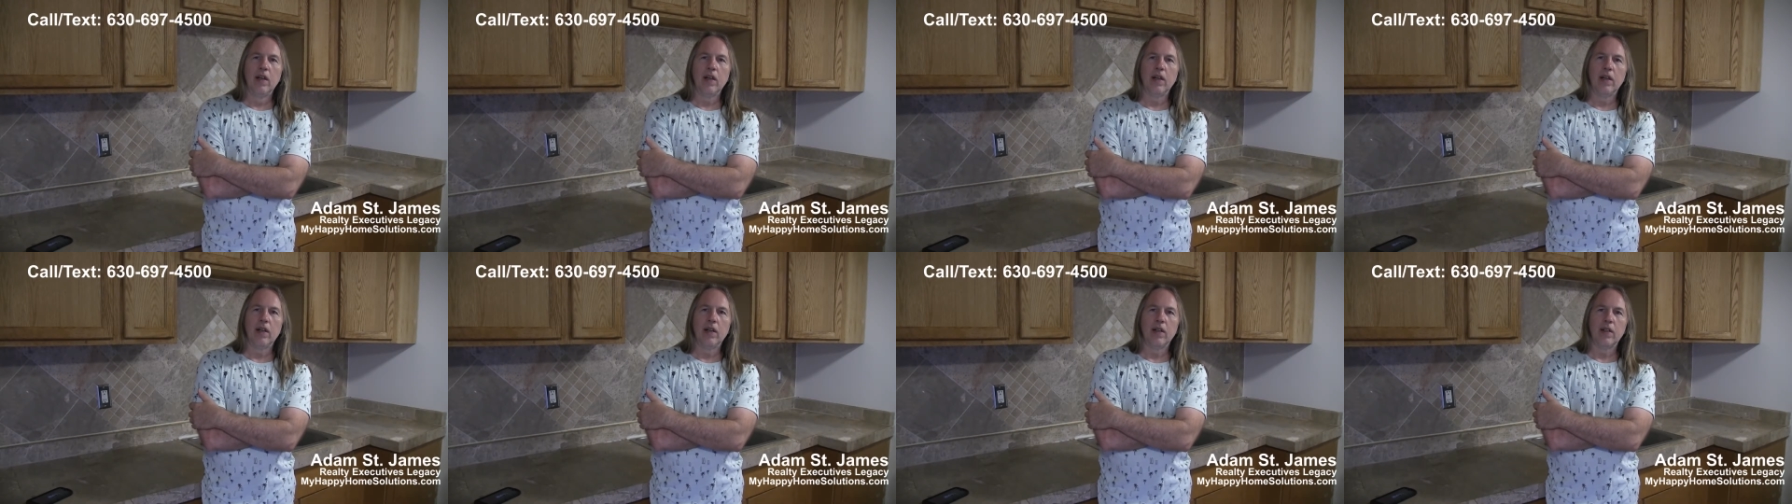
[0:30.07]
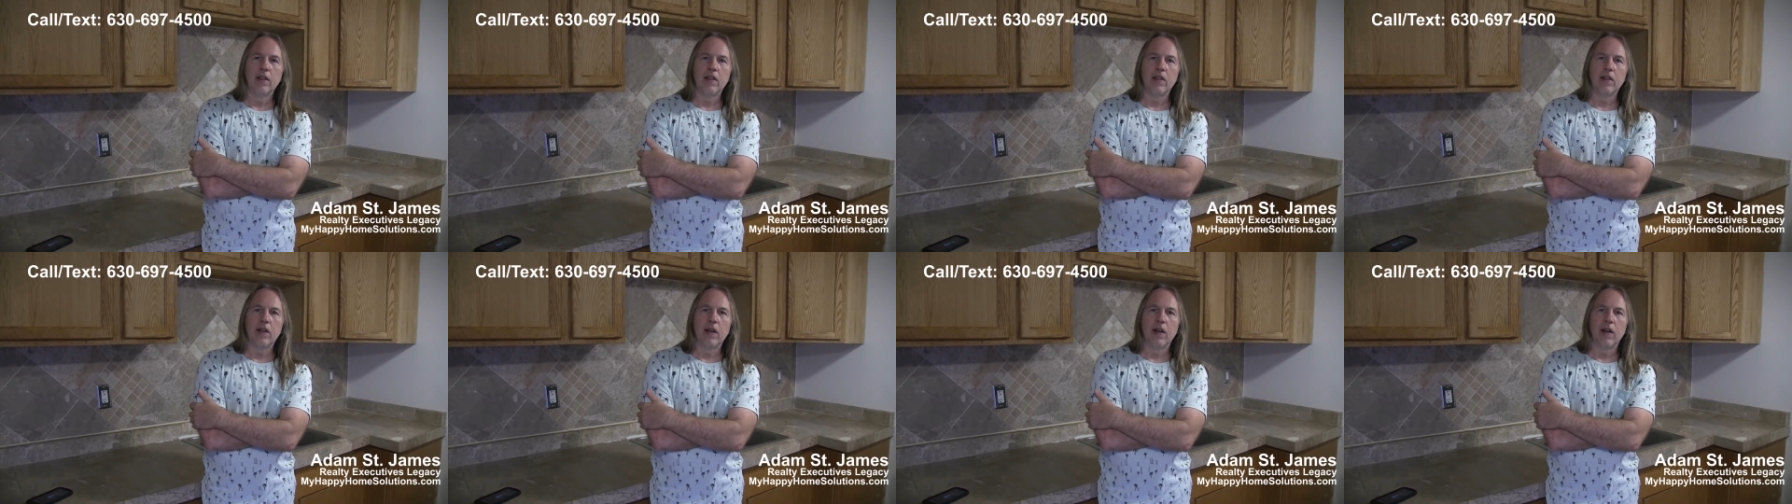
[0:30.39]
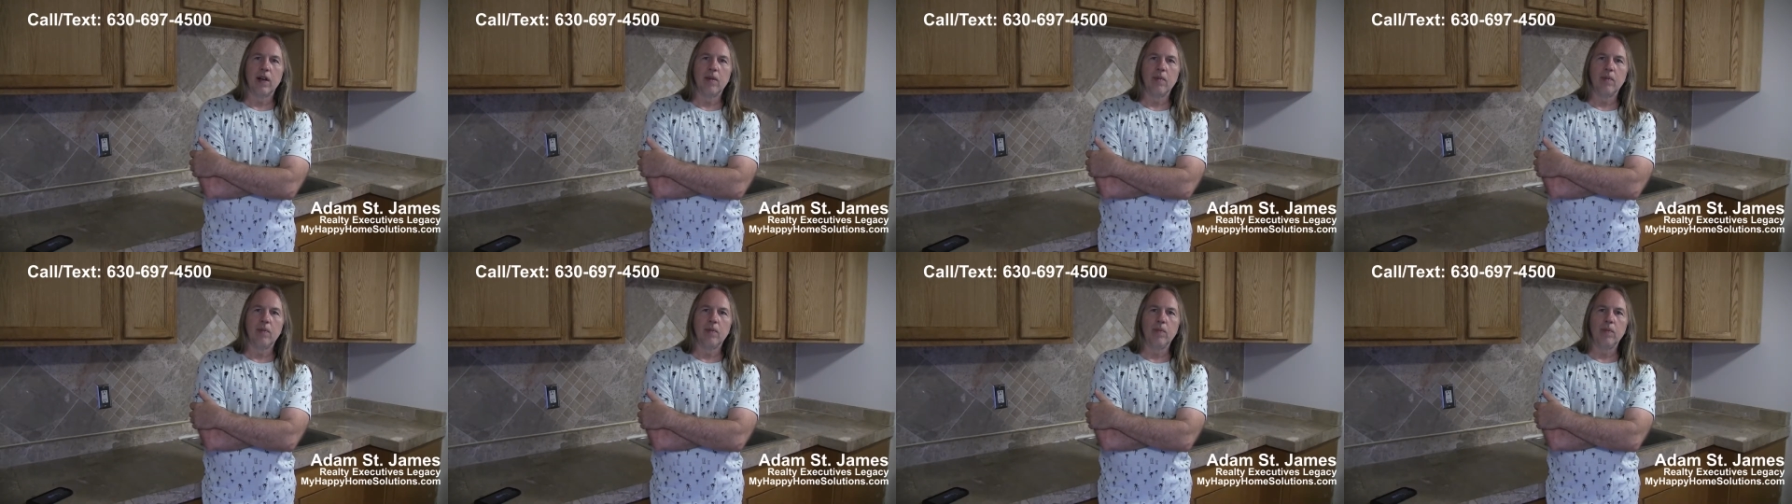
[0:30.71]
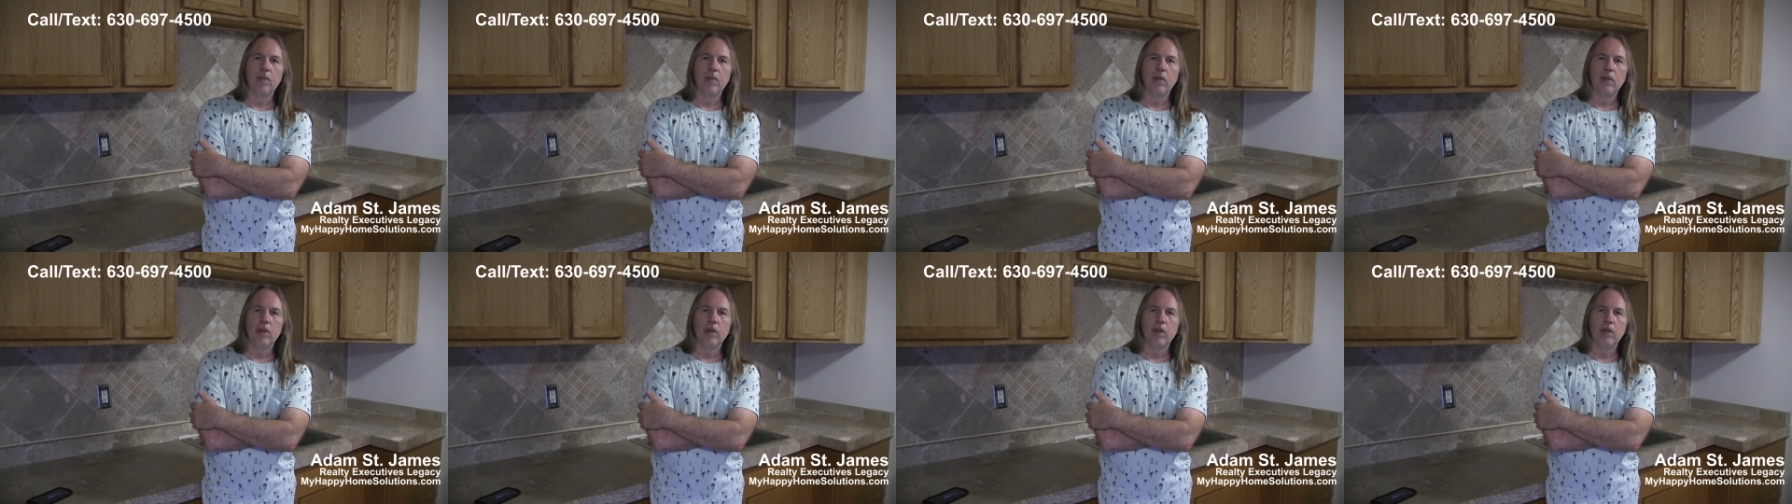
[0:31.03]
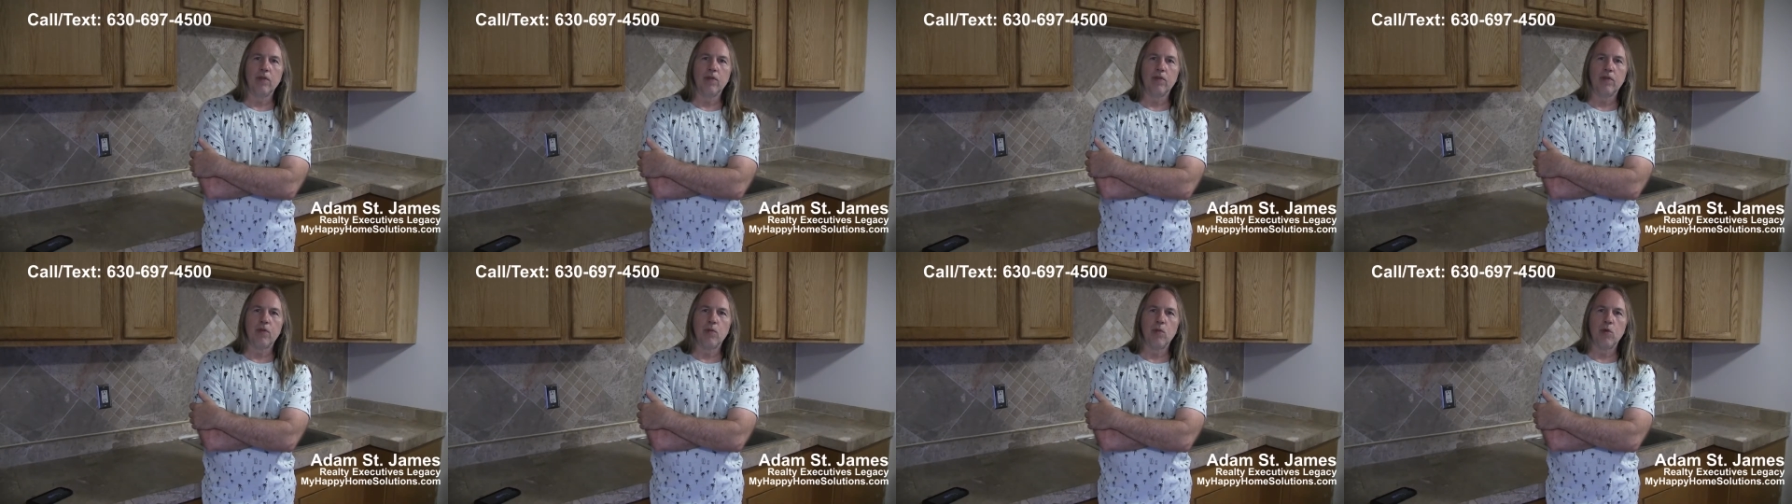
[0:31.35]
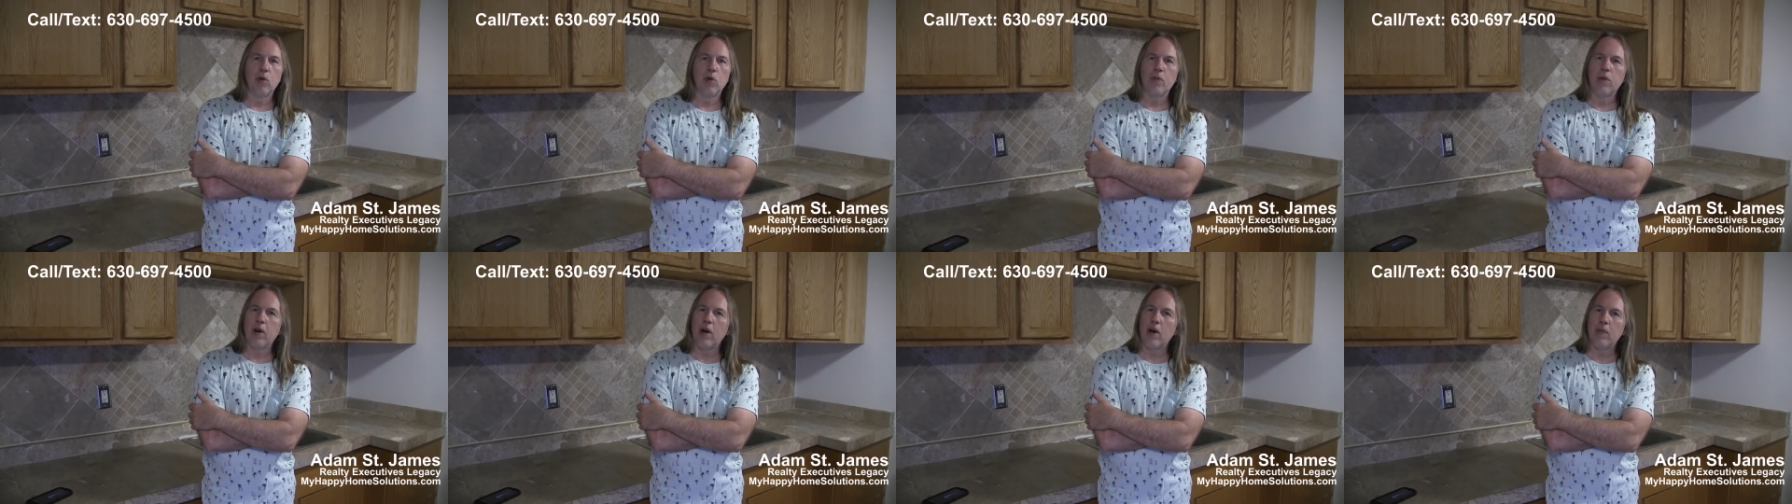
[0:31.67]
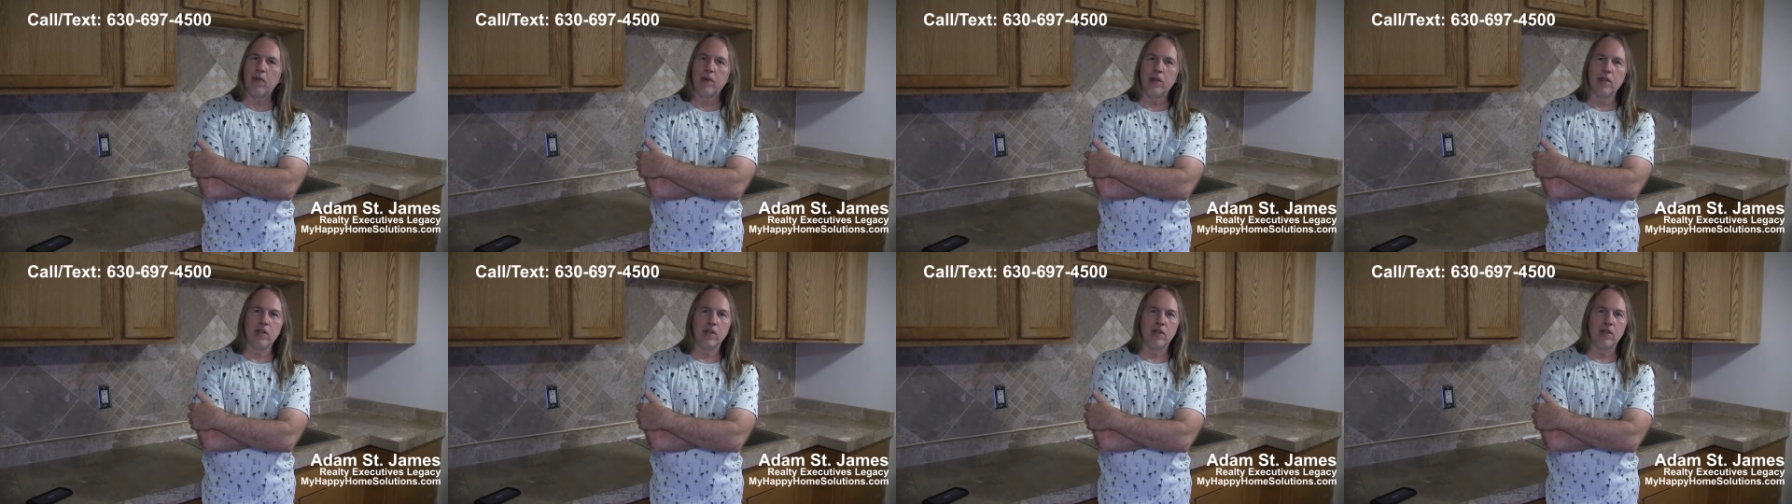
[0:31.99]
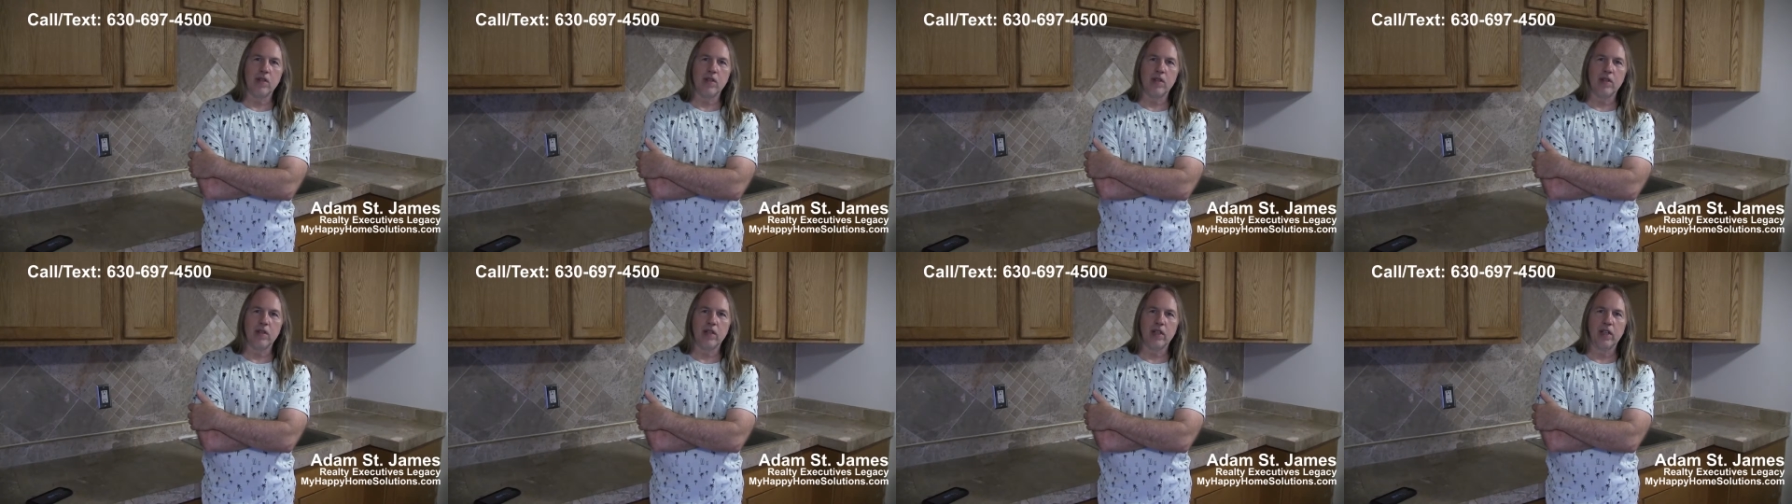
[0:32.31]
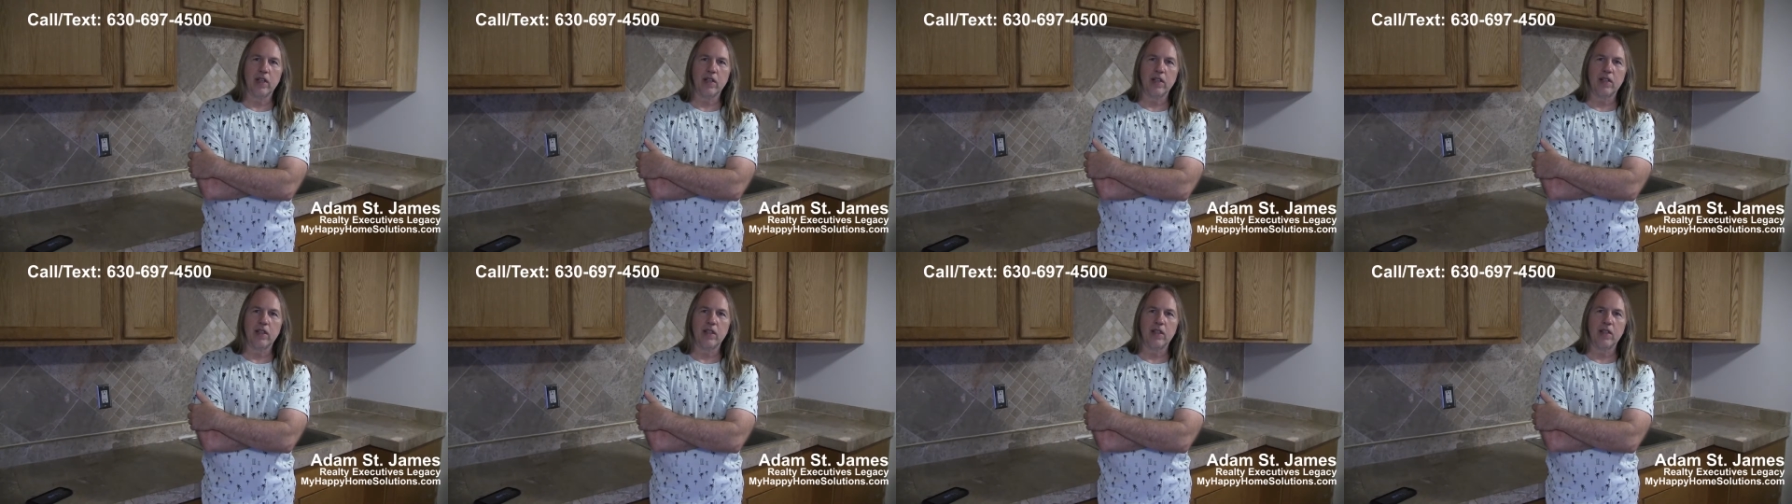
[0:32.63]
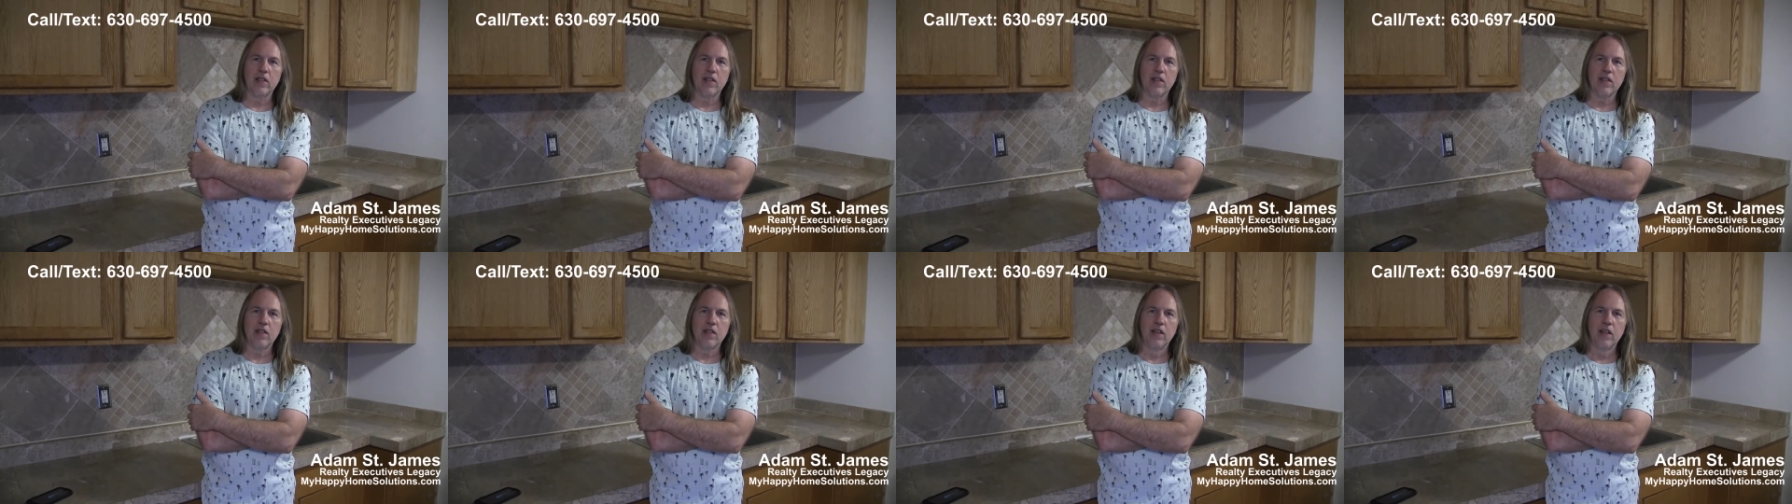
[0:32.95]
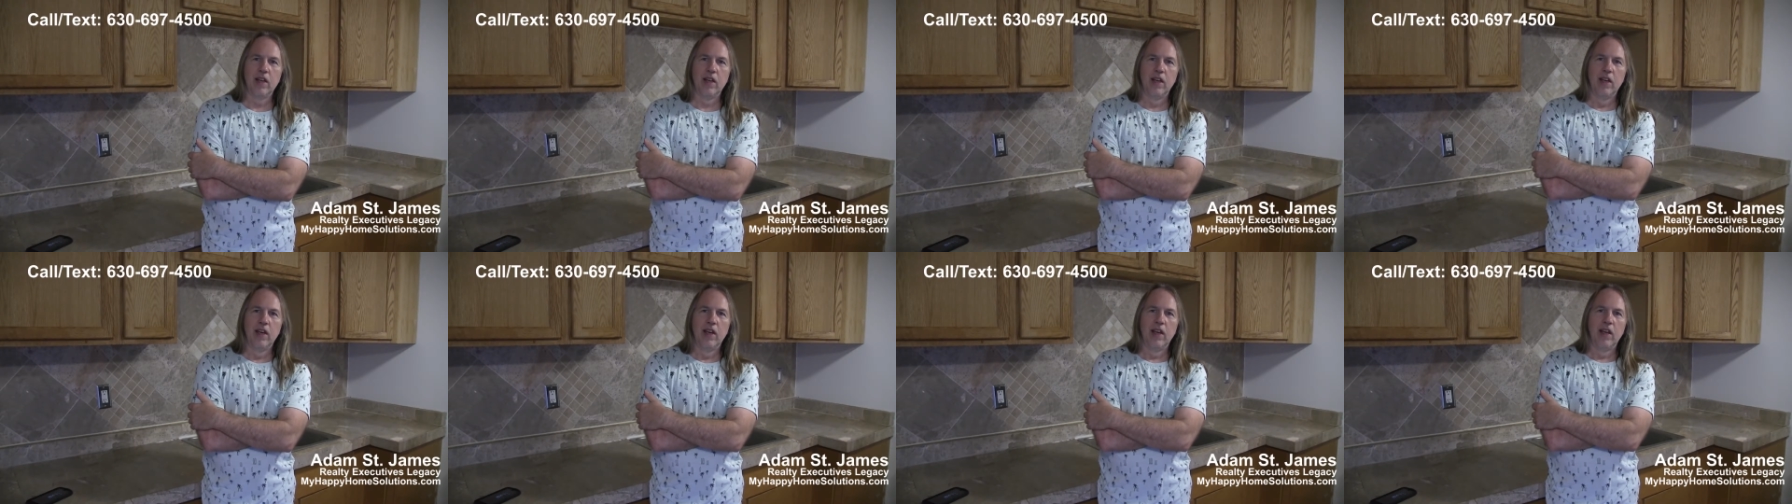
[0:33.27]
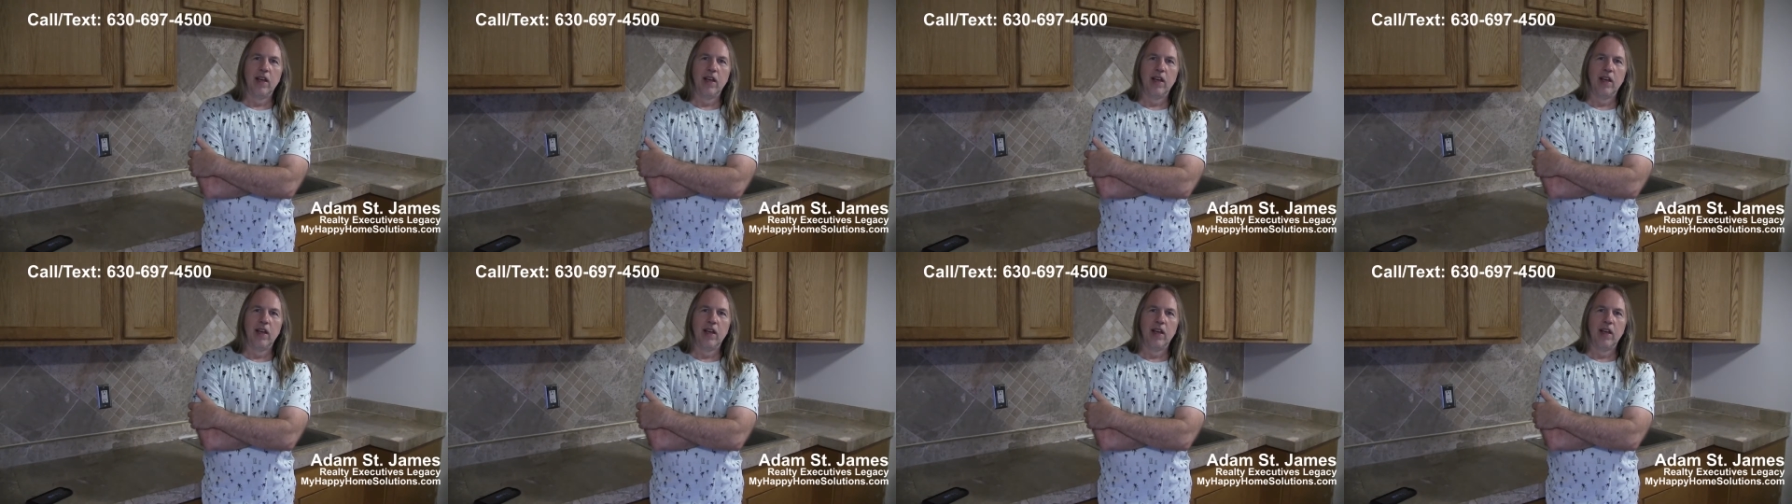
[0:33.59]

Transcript: and I'm looking for more properties just like this.